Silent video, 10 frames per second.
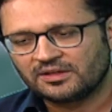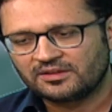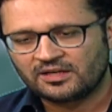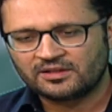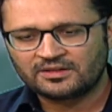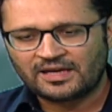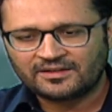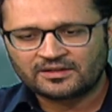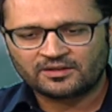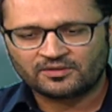So in
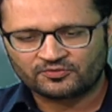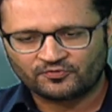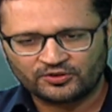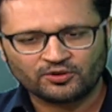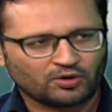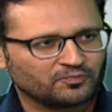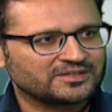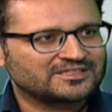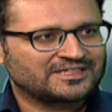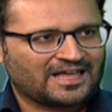that, further
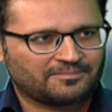onwards,